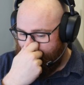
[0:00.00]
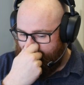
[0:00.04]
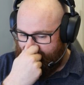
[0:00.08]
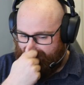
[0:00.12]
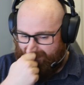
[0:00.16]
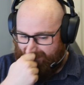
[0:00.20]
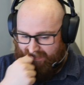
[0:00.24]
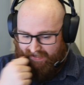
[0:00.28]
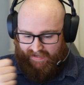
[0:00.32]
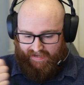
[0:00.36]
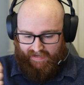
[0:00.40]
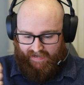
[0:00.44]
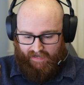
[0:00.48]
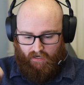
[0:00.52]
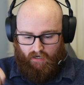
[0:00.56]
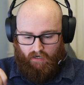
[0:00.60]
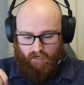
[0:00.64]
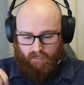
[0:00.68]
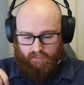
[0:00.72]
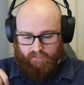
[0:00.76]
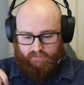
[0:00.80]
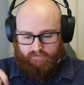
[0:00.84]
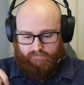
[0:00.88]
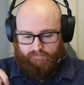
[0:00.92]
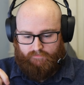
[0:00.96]
They
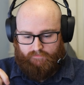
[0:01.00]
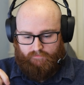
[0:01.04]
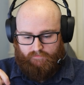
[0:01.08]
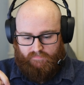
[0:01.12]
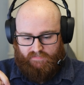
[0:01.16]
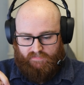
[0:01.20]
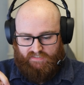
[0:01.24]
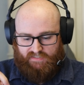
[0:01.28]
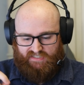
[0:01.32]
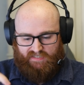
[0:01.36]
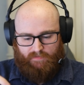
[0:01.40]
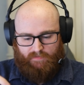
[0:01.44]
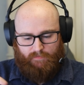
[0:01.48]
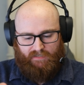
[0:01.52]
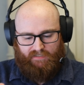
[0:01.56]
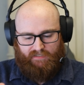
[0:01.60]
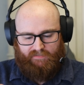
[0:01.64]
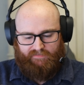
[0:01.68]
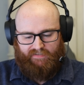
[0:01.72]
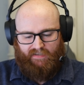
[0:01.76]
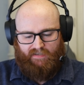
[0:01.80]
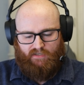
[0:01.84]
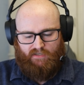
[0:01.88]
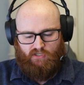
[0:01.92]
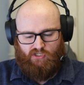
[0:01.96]
are similar
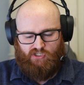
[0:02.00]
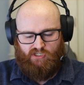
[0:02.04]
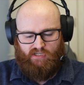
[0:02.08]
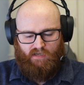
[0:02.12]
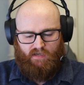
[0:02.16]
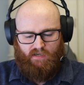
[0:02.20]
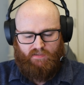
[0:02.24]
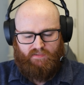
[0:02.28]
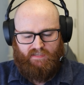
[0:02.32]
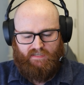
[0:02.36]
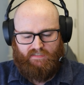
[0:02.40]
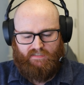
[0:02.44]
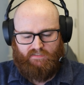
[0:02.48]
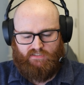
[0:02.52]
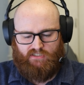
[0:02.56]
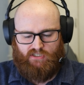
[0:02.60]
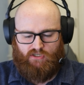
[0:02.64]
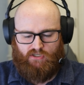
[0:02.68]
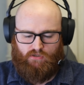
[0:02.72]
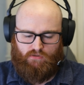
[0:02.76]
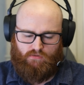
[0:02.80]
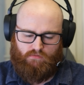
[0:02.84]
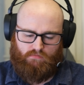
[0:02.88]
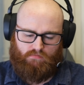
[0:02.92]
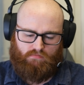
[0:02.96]
data sheet, I think,
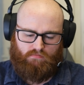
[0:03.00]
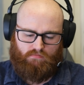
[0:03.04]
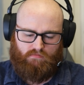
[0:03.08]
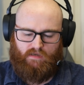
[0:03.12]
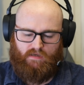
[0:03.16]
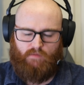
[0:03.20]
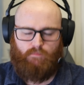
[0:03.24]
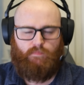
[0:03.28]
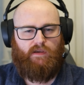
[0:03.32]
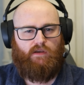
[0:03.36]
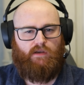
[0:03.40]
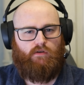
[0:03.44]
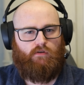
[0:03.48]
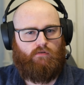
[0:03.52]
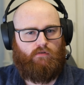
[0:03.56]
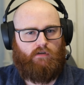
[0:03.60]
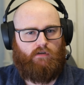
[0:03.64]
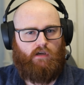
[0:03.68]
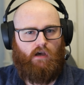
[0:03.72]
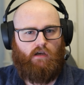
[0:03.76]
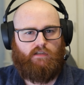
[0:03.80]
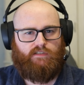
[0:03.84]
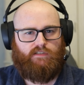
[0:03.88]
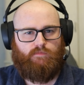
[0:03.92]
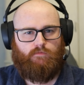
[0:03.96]
to Imperial
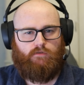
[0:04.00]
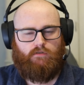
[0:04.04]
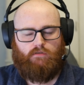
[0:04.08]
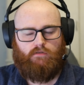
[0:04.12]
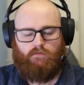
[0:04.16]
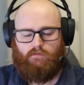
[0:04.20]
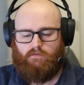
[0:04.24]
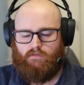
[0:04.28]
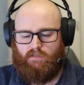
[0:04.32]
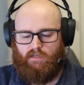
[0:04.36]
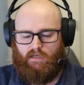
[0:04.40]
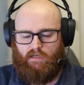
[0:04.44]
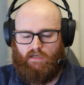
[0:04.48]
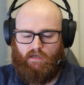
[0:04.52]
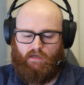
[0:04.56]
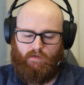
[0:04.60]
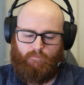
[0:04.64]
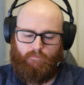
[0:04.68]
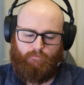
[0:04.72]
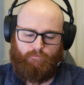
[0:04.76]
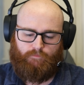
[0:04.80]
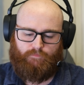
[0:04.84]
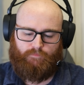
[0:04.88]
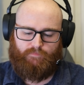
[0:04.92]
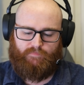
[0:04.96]
Guardsmen.
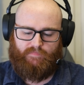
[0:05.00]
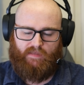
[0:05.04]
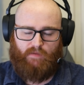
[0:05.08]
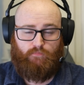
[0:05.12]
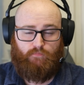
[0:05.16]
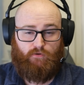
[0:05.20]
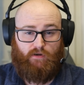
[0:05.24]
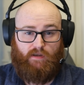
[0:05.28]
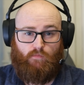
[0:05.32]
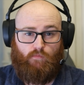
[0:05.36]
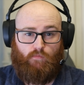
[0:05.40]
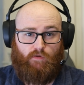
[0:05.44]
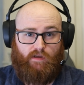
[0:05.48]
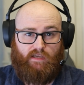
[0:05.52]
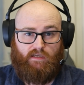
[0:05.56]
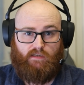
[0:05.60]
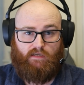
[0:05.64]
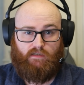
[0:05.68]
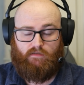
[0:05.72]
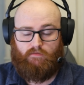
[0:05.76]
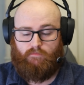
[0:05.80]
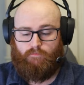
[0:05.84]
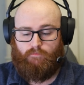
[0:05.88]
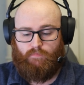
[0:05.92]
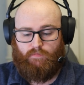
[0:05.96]
They're pretty
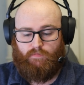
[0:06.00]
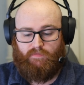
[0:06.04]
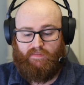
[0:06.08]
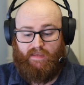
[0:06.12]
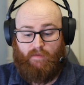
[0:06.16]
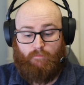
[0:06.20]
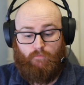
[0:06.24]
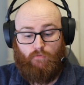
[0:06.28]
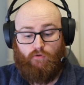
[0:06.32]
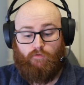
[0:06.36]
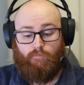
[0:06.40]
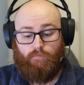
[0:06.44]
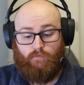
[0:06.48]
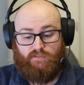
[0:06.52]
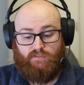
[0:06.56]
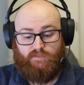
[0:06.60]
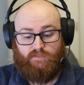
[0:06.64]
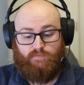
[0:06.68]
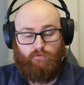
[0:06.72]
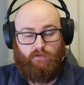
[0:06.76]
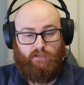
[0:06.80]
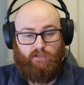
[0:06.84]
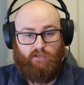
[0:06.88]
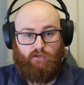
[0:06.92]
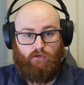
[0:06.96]
weak. Their movement's
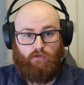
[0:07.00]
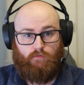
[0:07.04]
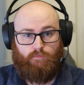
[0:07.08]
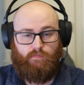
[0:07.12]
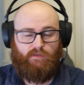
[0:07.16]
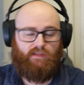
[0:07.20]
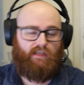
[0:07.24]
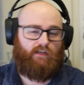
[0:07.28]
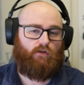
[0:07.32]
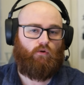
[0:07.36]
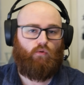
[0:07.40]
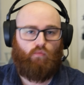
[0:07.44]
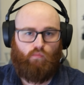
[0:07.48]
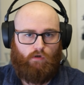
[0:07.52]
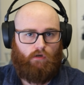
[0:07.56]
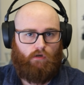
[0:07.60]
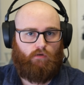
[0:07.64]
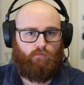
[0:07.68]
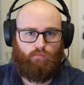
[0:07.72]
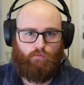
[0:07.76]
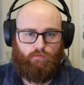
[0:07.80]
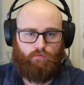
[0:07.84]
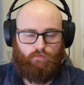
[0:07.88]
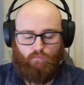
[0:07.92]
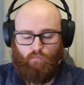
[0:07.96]
pretty good, but then all
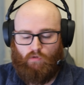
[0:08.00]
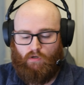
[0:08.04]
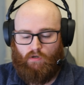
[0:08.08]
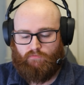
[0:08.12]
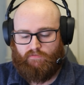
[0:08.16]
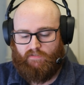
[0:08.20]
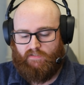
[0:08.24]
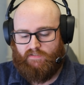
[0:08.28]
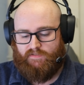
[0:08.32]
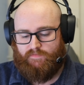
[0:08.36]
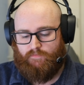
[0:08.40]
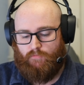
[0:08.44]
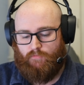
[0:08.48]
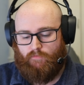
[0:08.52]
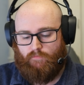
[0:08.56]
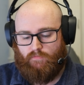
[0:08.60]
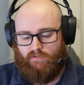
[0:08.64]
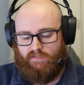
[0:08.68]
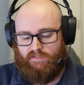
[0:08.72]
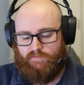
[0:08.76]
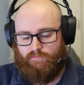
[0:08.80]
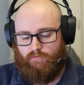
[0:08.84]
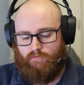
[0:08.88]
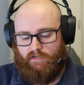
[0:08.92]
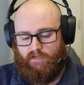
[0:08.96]
World Eaters
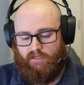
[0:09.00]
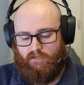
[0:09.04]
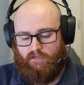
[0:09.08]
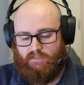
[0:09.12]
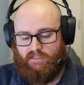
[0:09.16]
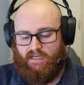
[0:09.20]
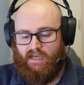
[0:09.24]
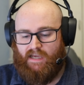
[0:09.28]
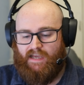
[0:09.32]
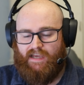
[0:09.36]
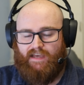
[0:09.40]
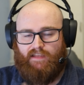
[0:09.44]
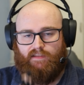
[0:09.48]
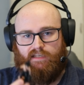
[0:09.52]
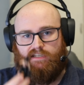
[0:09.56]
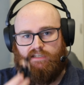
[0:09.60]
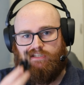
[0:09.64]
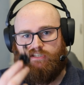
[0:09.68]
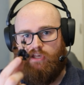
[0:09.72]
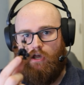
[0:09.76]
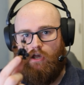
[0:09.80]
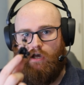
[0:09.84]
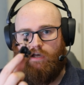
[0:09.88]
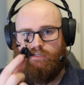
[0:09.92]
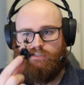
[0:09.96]
movement is pretty good. These
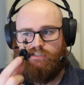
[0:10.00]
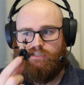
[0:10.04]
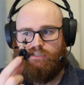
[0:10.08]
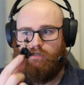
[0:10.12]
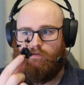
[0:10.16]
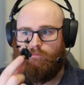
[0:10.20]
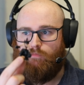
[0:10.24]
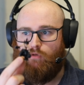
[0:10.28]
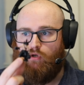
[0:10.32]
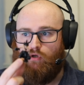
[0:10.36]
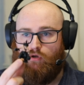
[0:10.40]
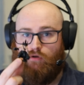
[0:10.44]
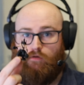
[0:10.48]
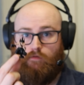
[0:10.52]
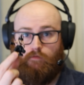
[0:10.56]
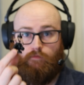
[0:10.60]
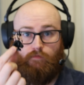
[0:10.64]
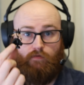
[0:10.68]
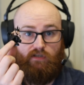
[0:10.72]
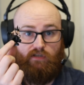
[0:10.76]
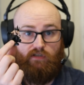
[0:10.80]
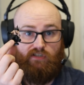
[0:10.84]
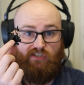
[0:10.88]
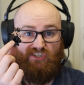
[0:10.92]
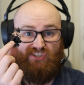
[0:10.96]
guys can move
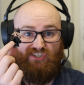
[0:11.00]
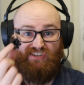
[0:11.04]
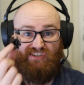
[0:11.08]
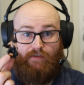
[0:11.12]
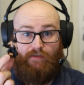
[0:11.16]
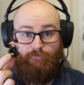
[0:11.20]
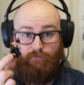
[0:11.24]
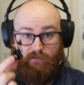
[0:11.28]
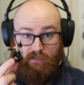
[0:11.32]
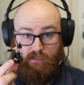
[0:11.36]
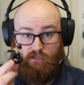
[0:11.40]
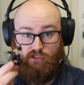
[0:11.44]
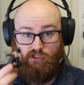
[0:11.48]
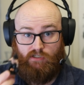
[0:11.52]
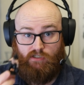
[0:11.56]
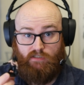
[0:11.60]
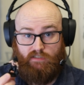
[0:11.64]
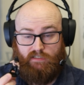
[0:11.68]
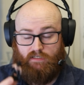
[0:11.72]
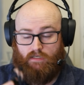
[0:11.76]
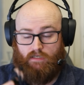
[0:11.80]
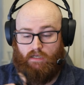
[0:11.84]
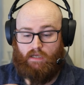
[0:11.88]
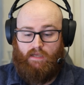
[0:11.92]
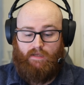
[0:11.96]
7
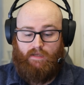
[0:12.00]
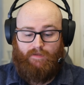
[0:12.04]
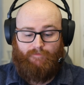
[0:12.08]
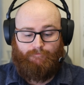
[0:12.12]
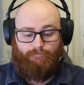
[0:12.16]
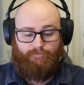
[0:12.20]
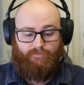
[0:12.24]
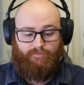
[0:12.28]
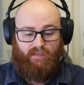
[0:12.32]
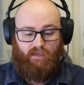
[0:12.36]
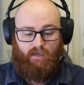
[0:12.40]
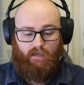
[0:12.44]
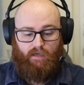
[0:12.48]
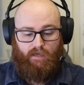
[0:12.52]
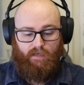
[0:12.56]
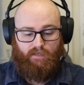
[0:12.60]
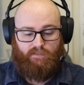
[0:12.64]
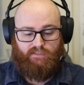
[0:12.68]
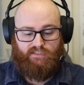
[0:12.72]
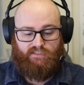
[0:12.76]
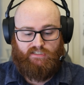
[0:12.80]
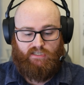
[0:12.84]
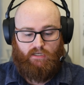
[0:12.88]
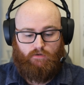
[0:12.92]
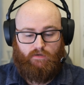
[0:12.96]
inches,
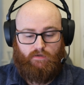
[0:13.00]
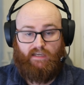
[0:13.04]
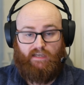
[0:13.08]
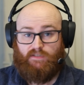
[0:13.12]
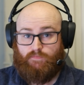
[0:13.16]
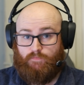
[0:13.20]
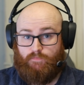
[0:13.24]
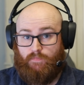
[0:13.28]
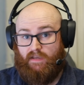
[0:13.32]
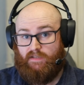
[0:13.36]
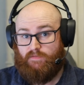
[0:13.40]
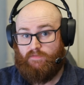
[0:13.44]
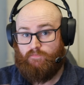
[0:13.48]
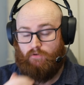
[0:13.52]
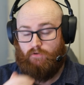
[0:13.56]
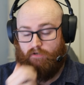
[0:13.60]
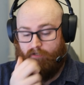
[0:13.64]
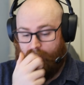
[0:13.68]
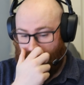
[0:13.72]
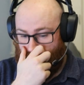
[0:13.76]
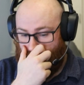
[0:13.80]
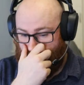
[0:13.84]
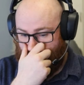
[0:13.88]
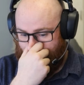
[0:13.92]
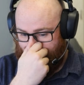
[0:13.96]
so it's pretty
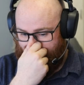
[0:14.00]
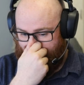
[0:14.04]
good.